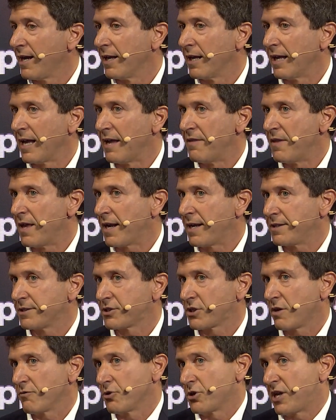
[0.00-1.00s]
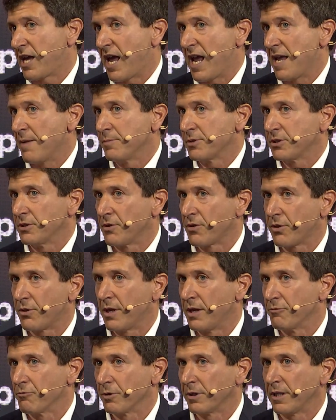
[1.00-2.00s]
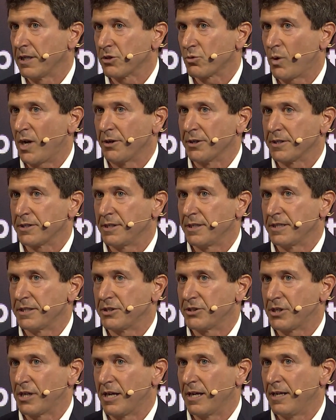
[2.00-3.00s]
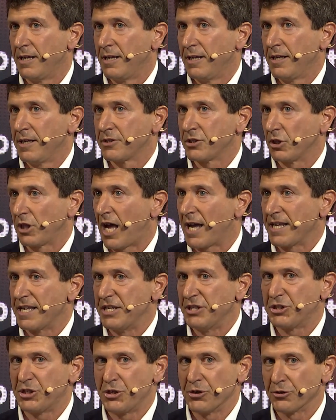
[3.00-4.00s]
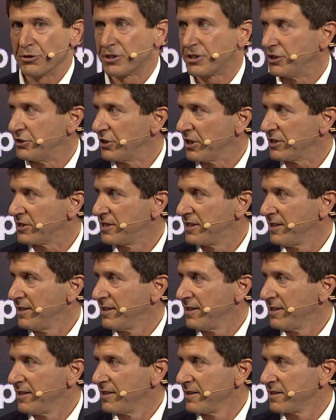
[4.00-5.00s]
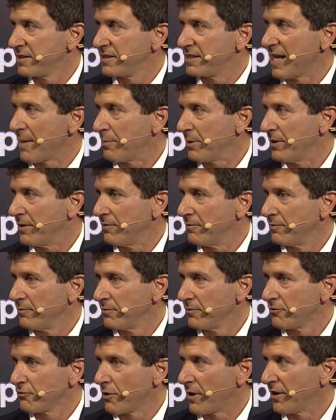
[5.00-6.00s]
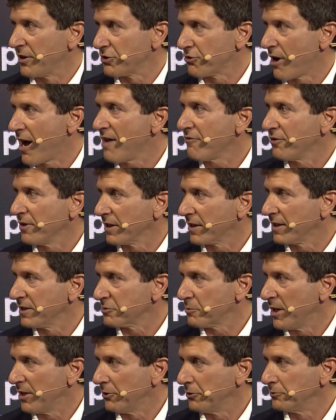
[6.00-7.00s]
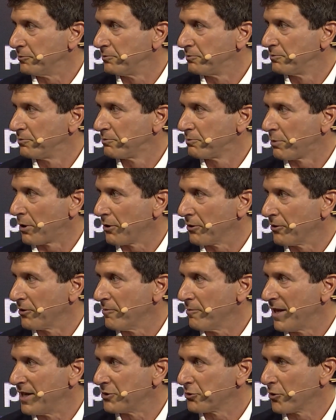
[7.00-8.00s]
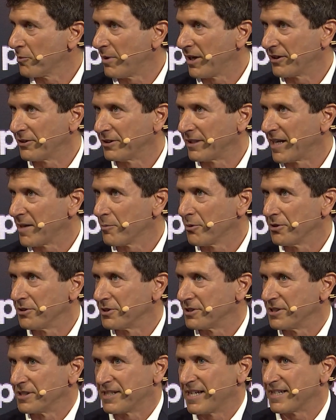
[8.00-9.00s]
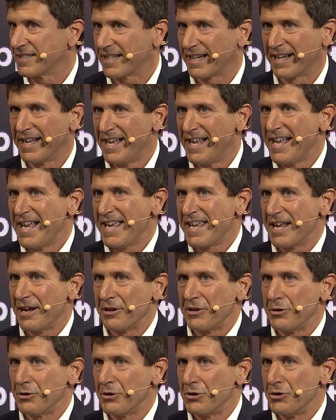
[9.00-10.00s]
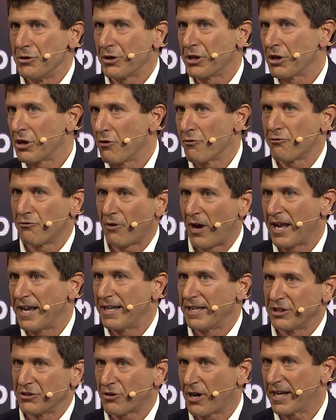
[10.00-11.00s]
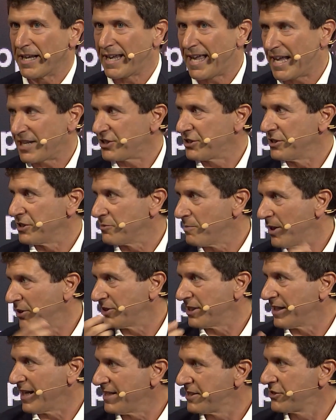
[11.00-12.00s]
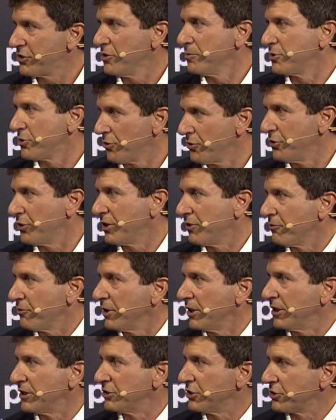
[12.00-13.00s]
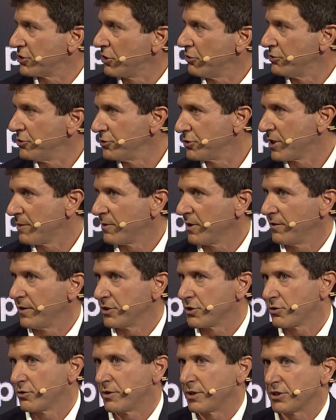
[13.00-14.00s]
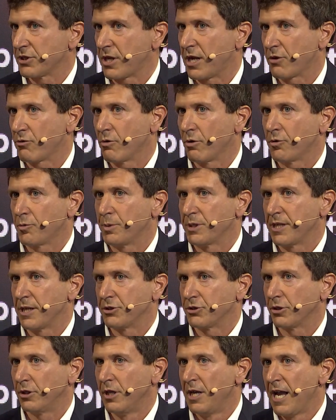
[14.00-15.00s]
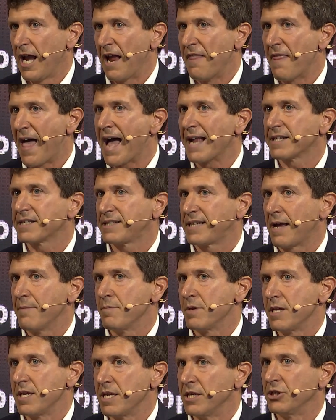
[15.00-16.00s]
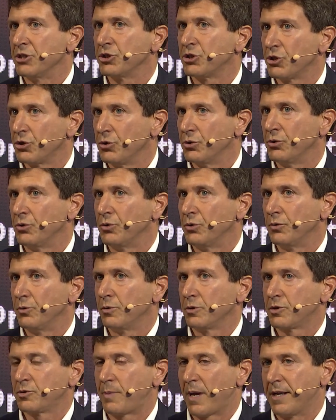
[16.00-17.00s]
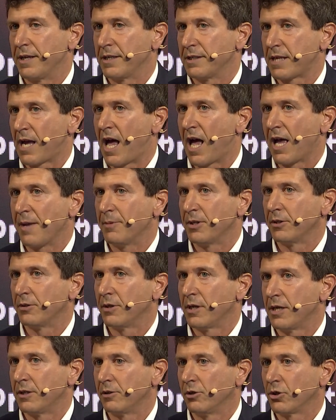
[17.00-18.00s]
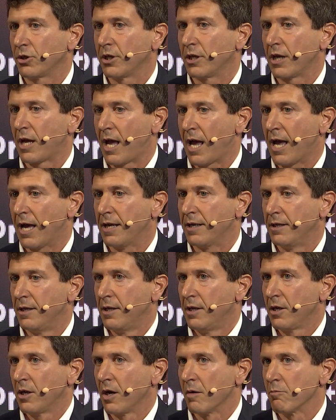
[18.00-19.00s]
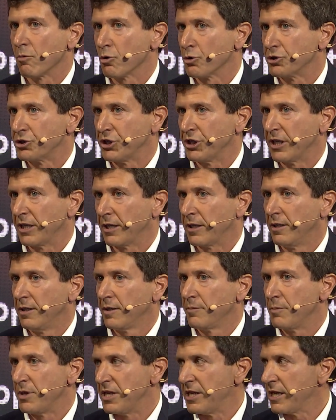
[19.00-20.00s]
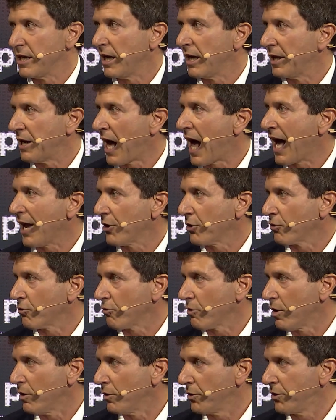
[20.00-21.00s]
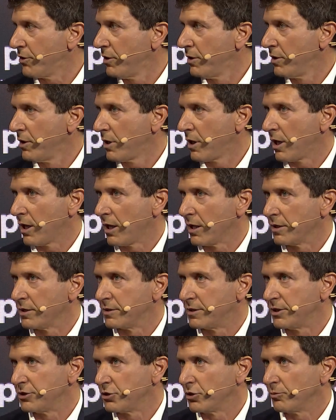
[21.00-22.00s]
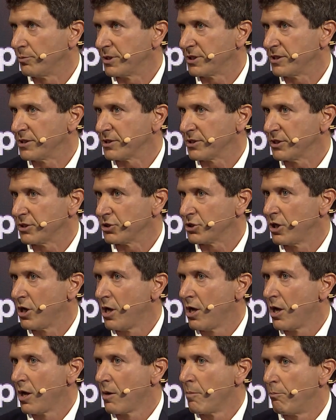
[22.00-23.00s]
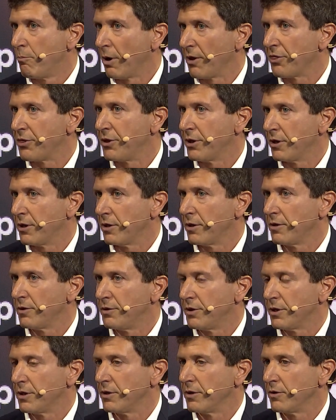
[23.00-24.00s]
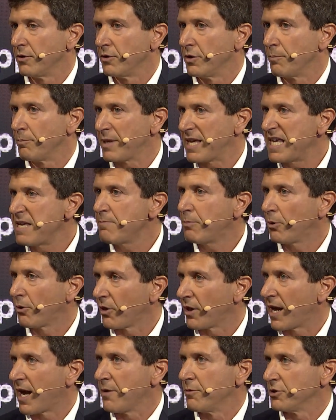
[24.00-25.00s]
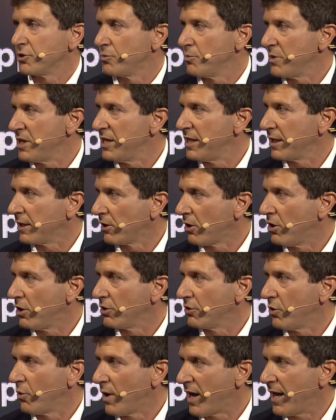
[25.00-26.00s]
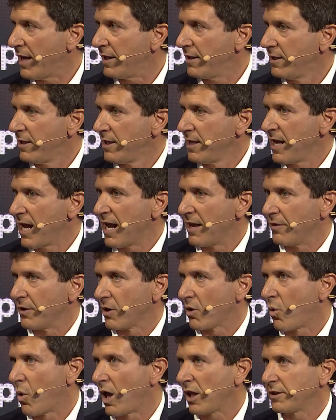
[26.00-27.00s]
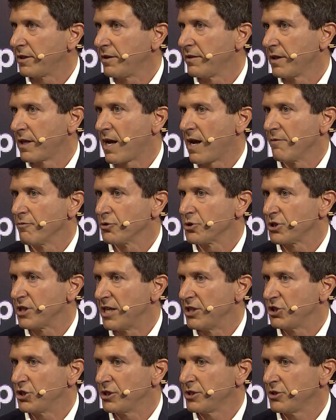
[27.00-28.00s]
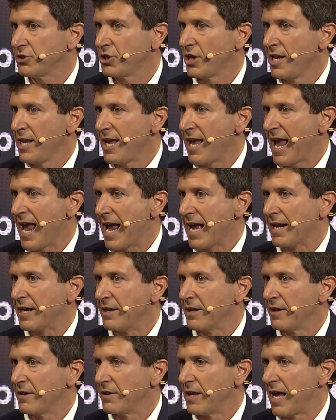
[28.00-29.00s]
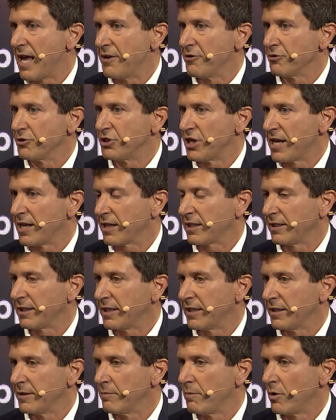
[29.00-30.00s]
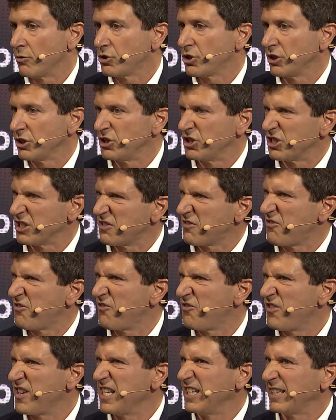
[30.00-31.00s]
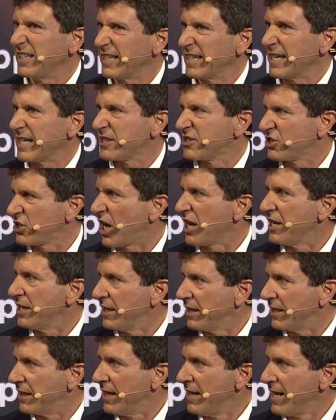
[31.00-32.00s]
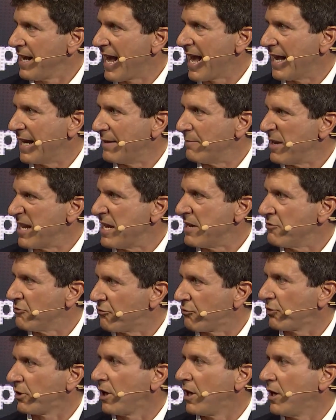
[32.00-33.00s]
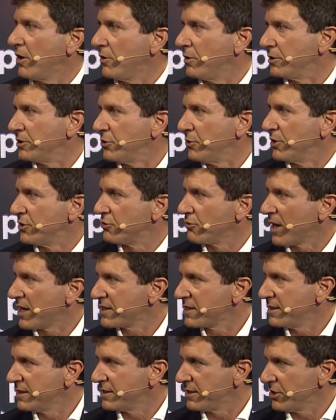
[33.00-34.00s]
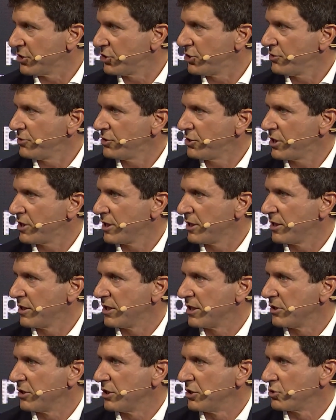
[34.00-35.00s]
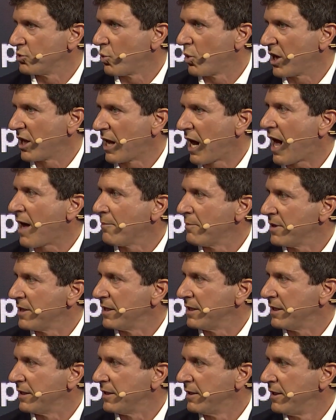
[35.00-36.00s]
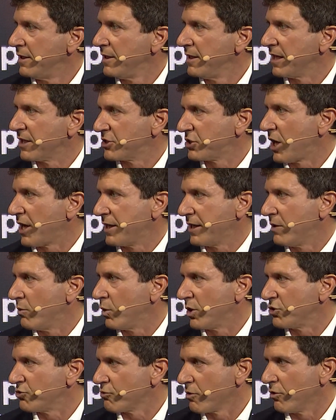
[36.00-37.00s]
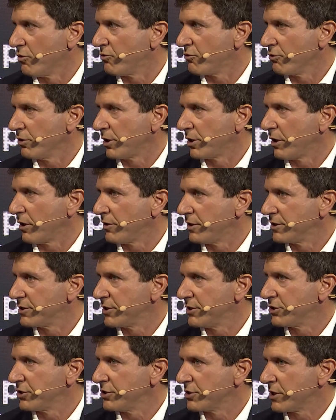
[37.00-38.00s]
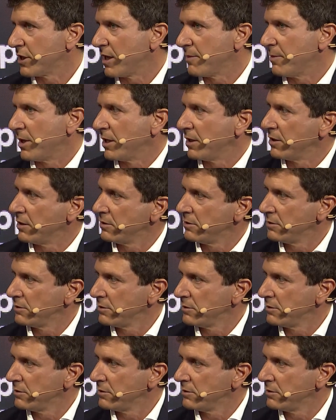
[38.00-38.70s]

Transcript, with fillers: Uh, and then I discovered games and, and realized, wow, it's, it's, uh, it's a lot easier to just step in front of the traffic, as my old partner and mentor Michael Lambert used to say. It's like, you know, you, you can go fight and try to catch these melting ice cubes, or you can really just go do something that's, that's got growth potential. And that set me into spending time and, looking at emerging media and higher growth uh, digital businesses but the, the, the people that I was meeting along the way and the quality of the conversations and energetically and emotionally just feeling excited and in flow to address these issues is, is what got me excited and what drove really all the decisions that I made.